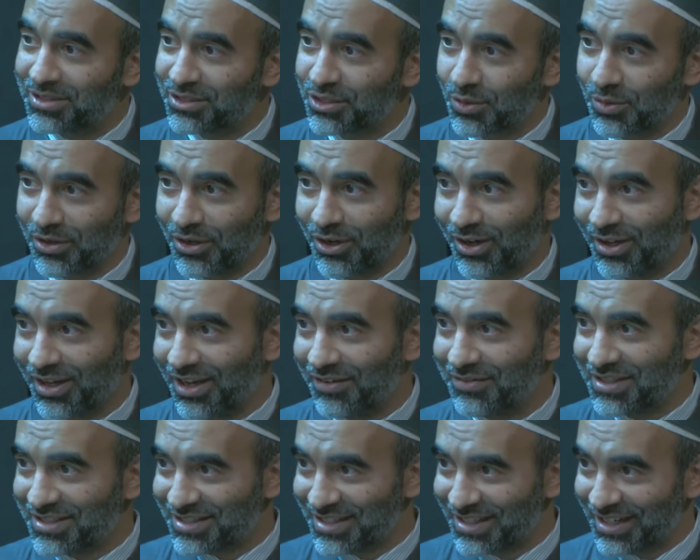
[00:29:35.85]
So we all
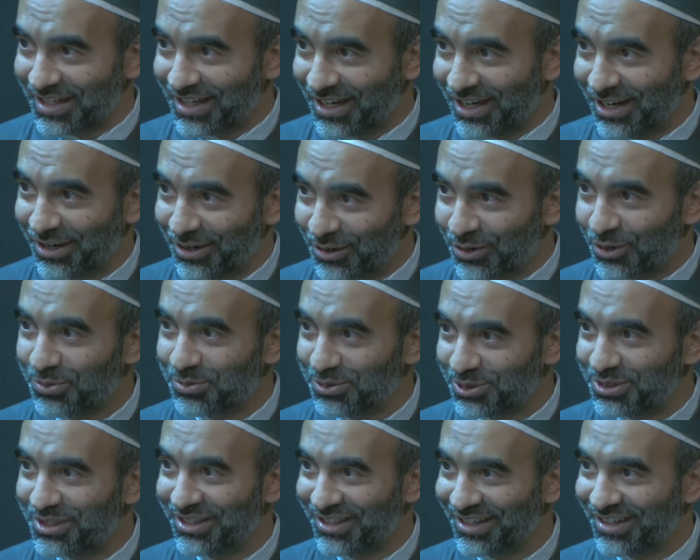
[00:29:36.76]
have this inherent
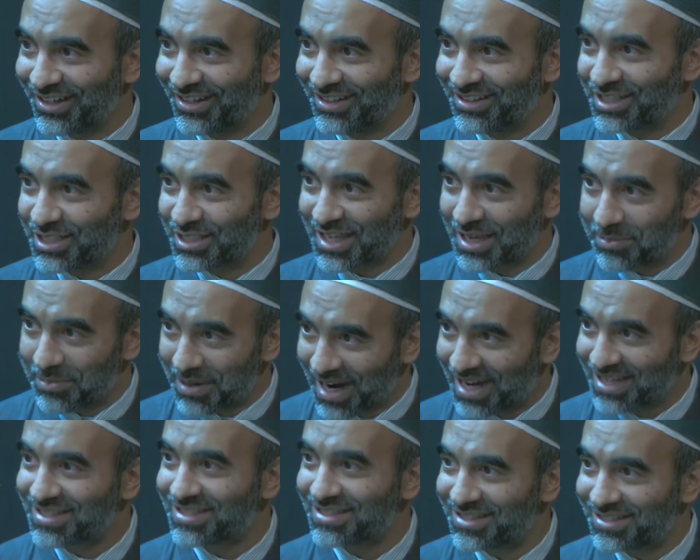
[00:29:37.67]
ubudiyah, this
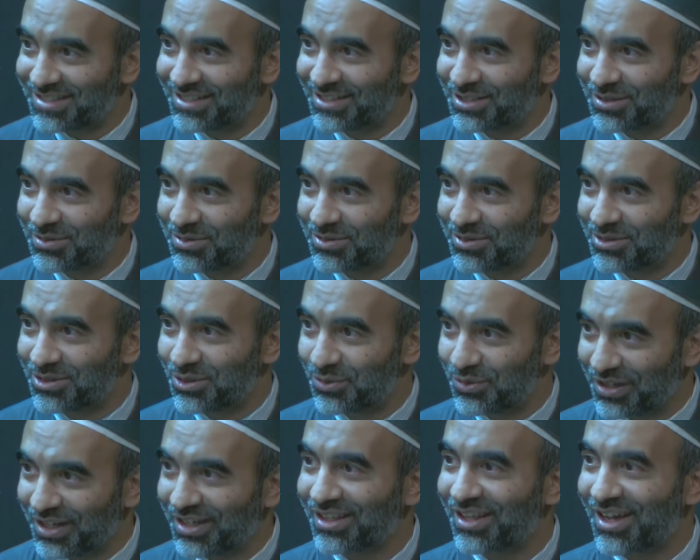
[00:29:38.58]
capacity to, to
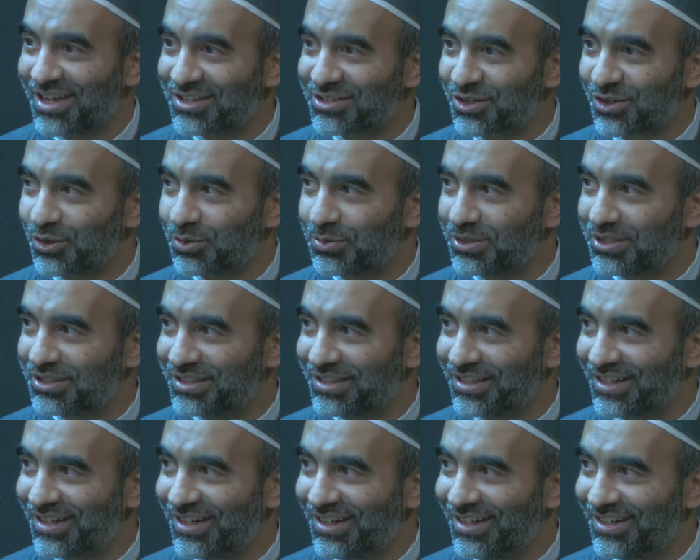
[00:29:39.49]
realize our
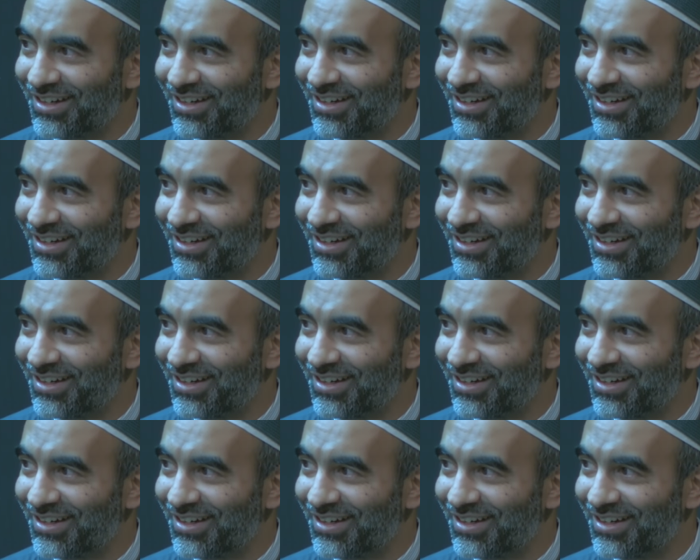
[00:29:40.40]
ubudiyah.